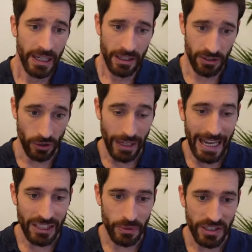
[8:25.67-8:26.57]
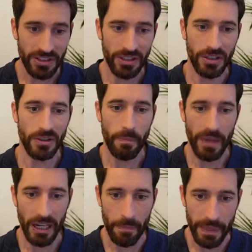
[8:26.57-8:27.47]
So as we
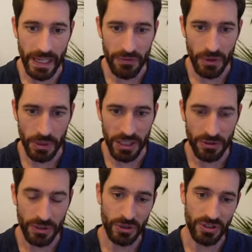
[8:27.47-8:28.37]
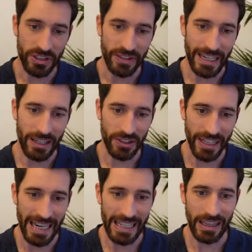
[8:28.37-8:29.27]
saw, if you want to reduce the drag on the
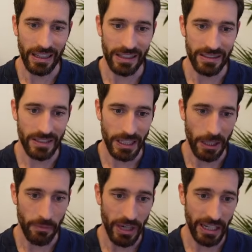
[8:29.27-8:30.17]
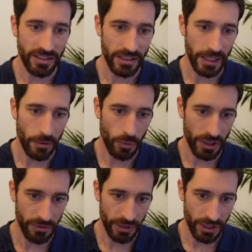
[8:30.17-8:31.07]
headlights, you actually want
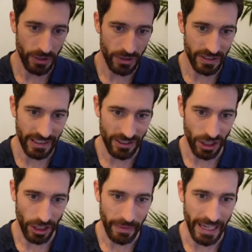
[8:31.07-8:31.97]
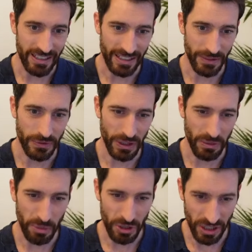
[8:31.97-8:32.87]
to reduce this sharp edge at the
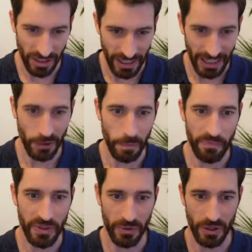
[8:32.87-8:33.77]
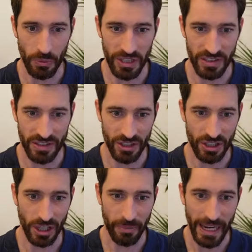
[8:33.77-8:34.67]
front, push it down, which is the
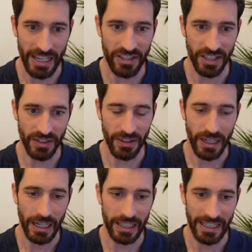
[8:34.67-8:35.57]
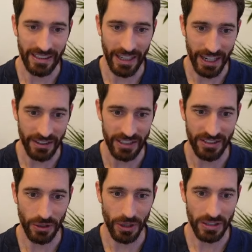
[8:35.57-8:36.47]
sharp edge here that the air needs
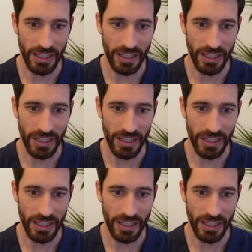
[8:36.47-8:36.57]
to cross.